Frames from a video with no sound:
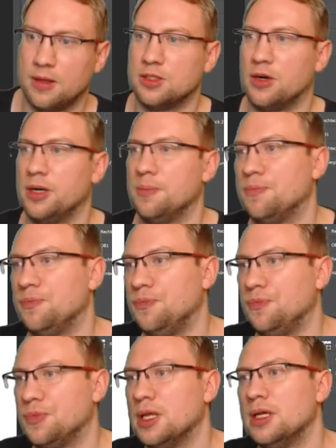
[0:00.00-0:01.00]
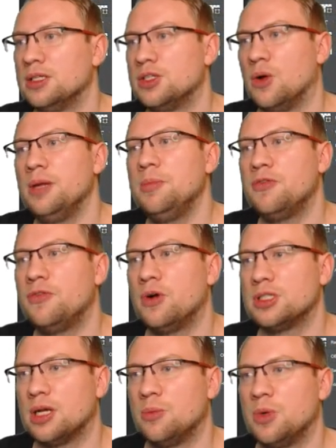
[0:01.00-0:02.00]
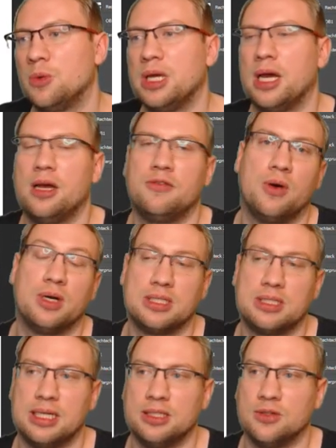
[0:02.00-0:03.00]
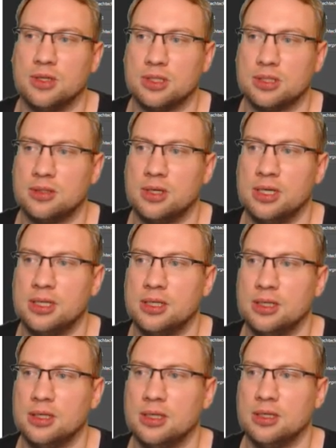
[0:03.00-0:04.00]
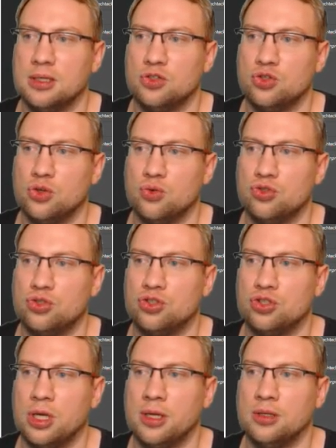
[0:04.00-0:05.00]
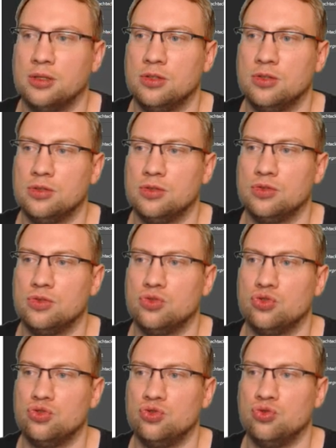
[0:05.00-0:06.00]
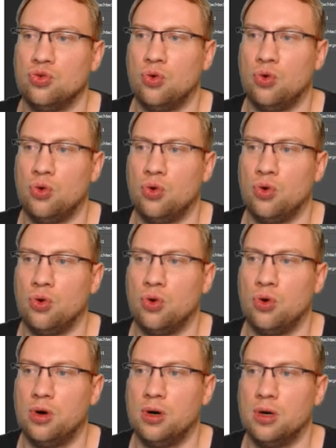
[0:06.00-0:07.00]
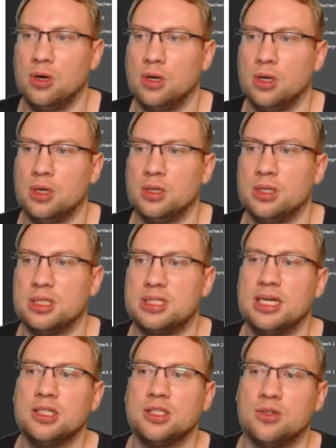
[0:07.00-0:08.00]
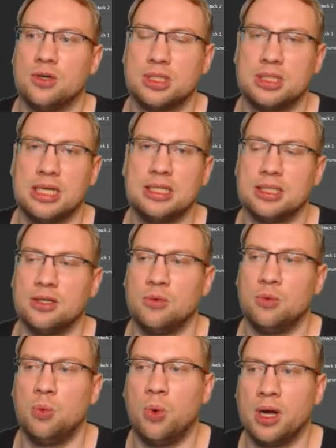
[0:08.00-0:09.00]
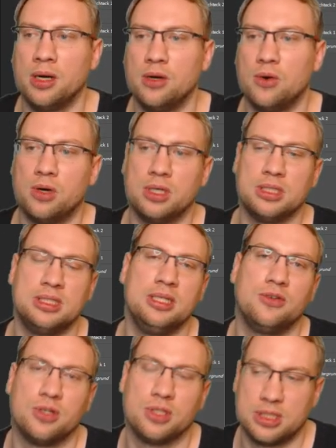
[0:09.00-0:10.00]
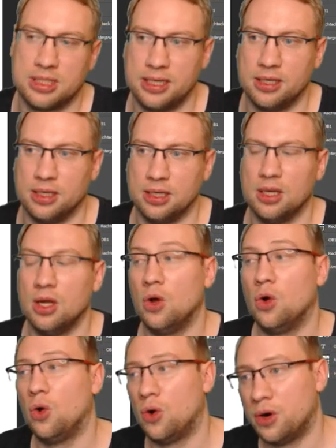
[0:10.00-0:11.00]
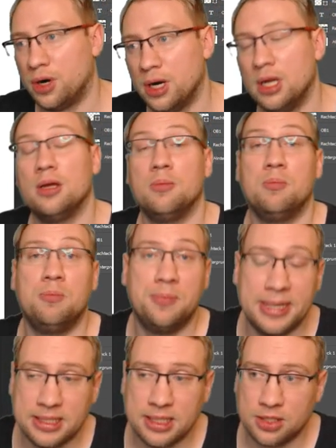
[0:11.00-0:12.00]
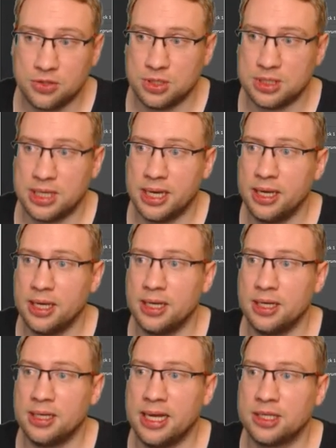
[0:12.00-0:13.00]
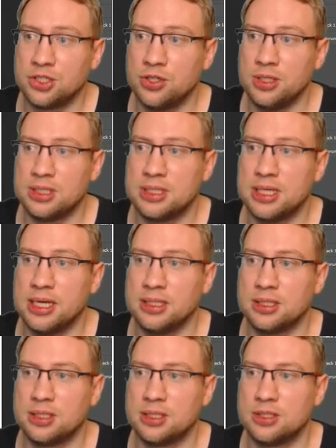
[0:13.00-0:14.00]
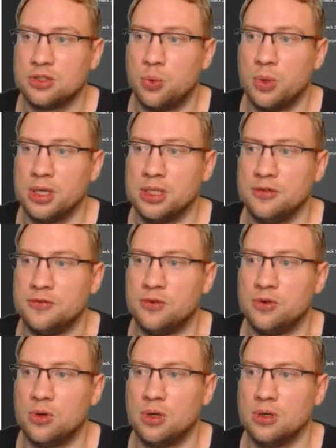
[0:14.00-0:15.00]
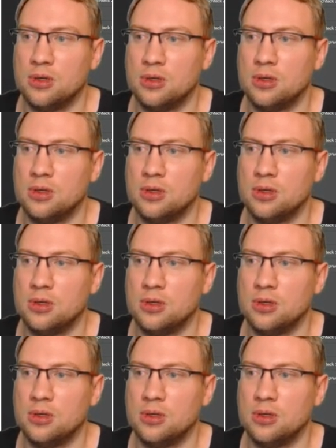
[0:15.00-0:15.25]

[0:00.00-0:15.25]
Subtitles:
Sorry. So in before somewhere we have our sensors, right? So sensor. The sensor sends a one or a zero signal, or better to say, it actually sends 24